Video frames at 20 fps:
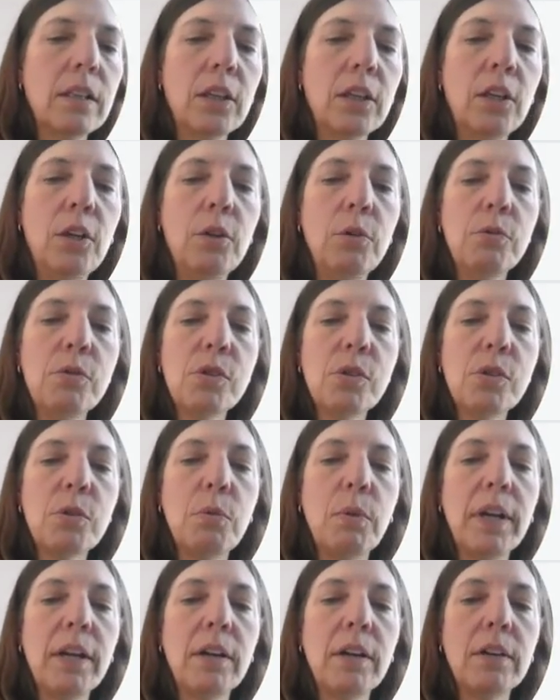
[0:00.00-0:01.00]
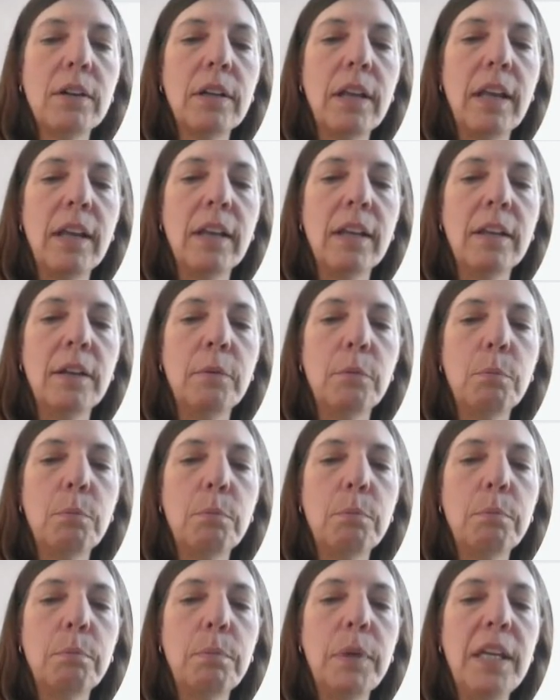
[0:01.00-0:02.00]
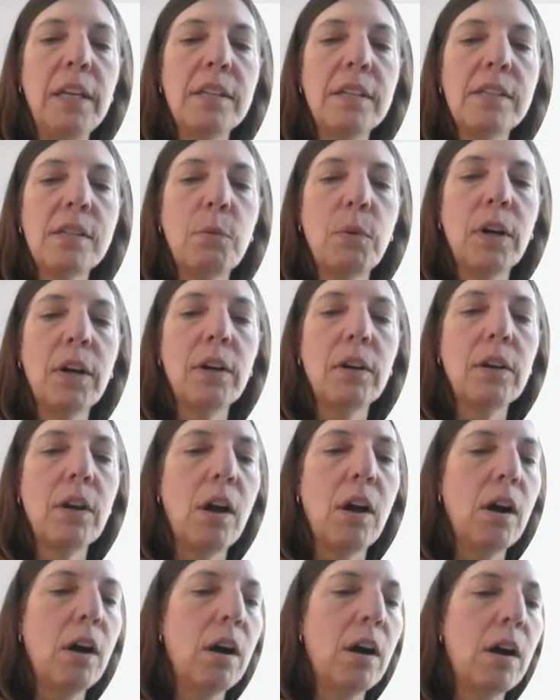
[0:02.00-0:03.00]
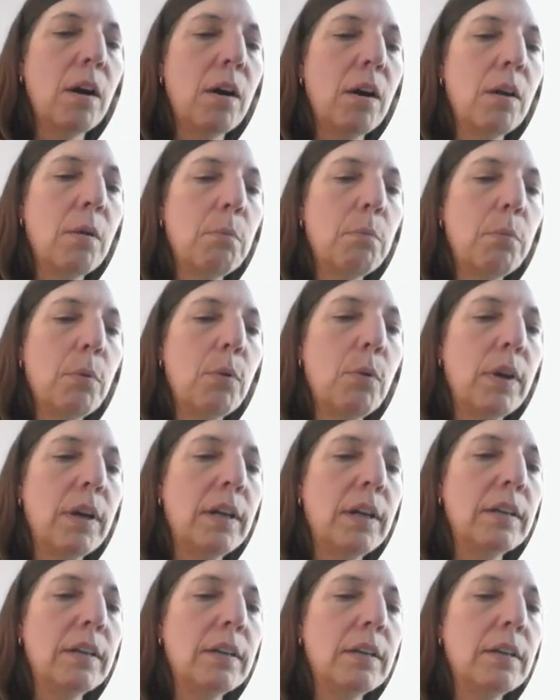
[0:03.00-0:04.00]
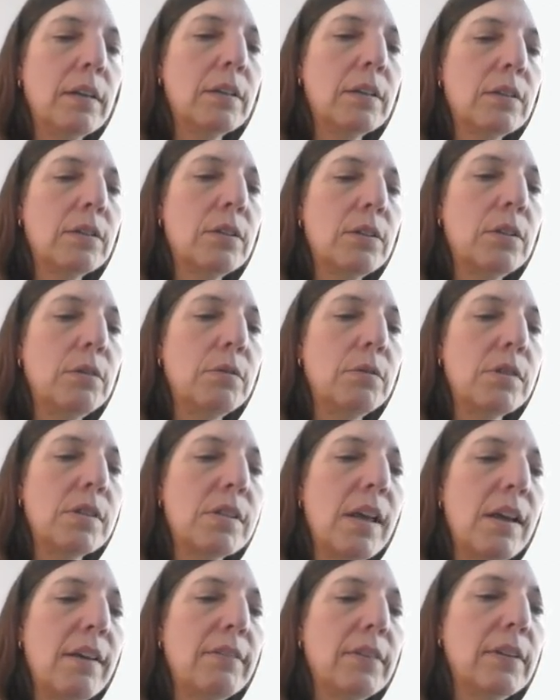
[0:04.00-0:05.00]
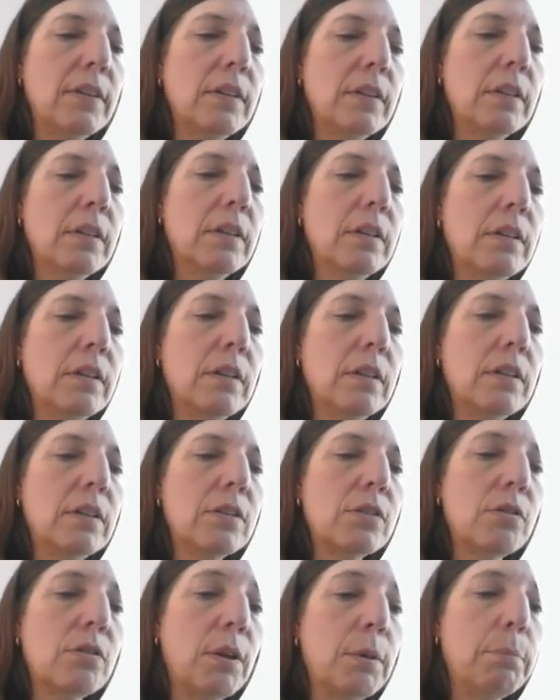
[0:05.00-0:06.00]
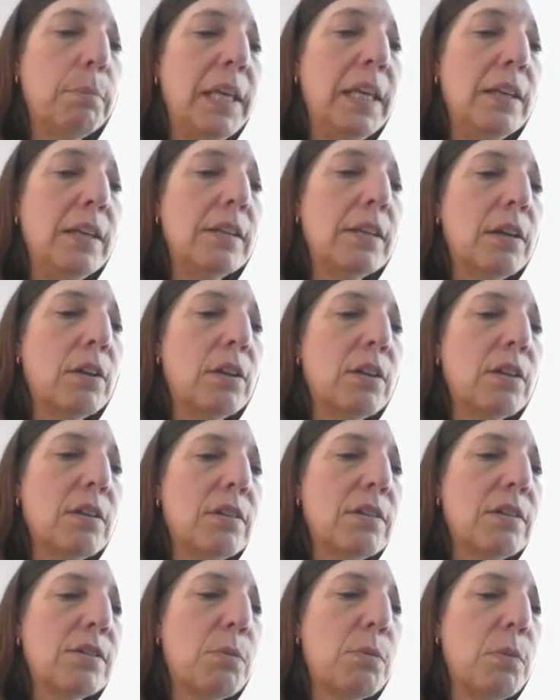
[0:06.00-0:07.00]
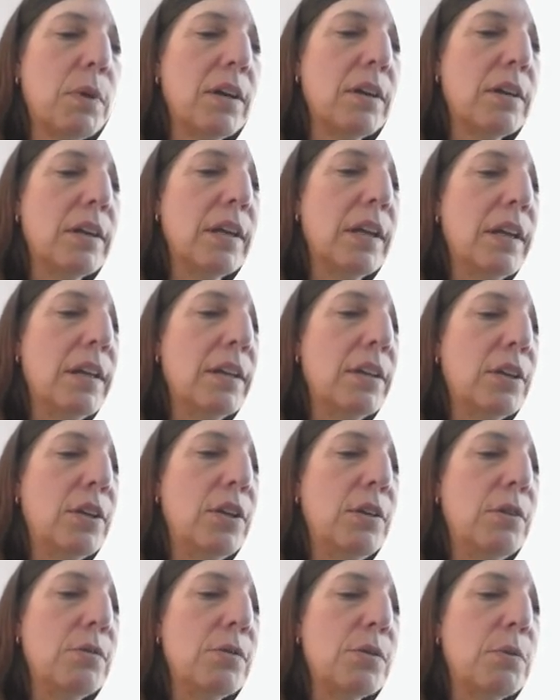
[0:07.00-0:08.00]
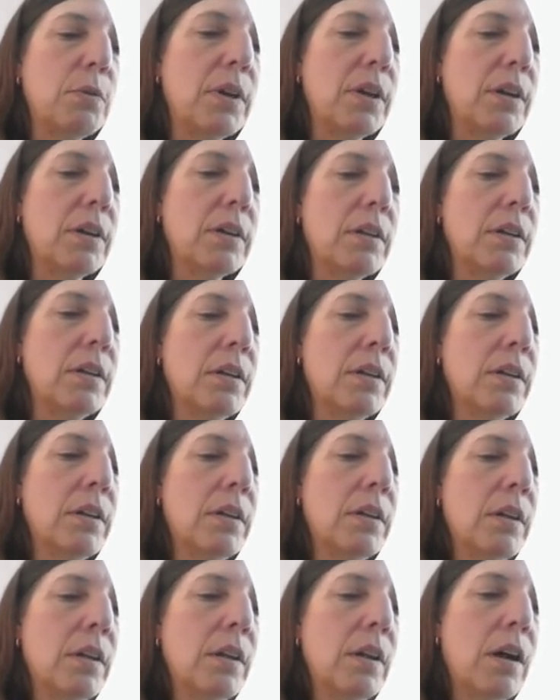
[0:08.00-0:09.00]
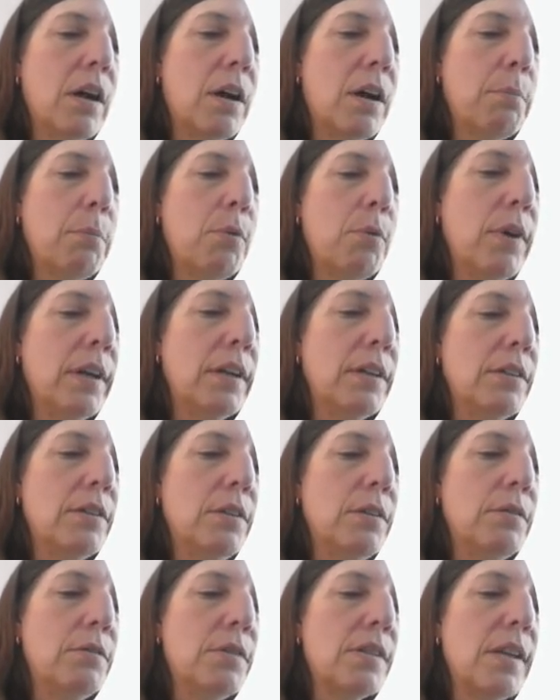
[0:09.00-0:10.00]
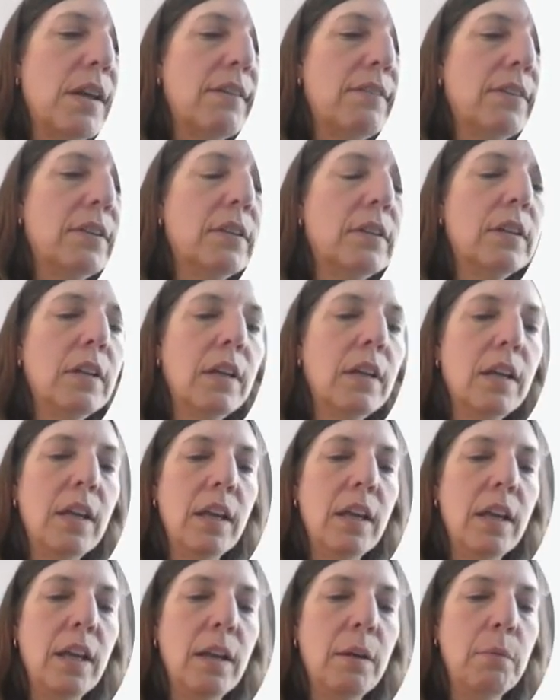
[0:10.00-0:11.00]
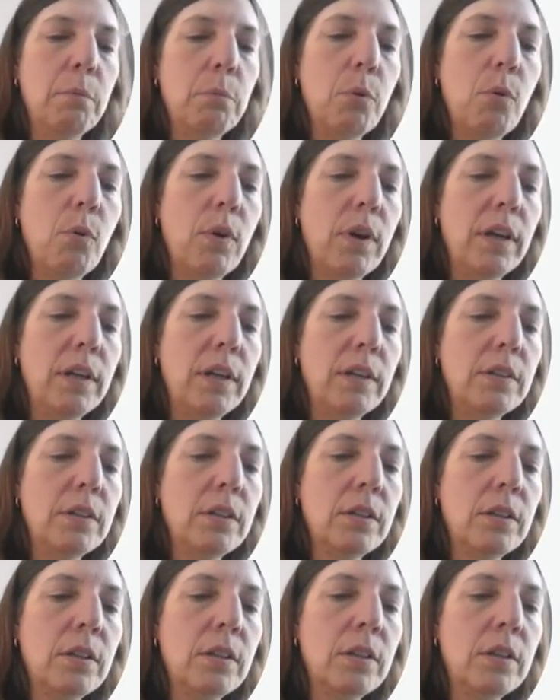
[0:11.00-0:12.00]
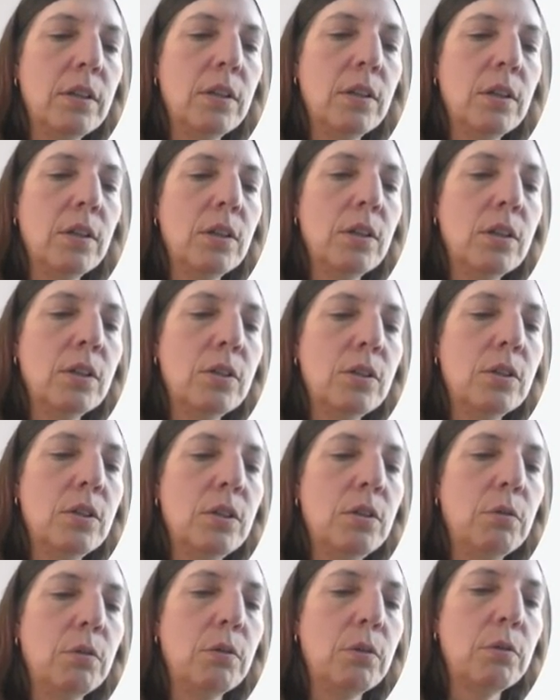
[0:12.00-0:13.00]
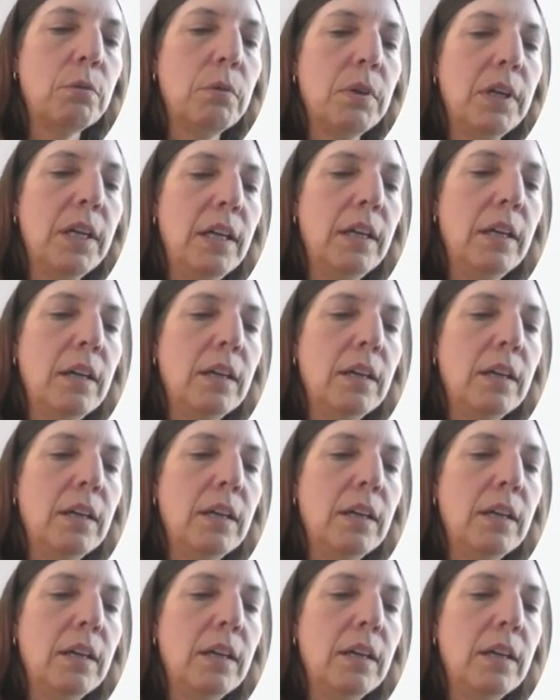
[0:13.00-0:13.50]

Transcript: Q squared and P squared are 0.27. Sorry, P squared and Q squared are 0.27 and 0.23.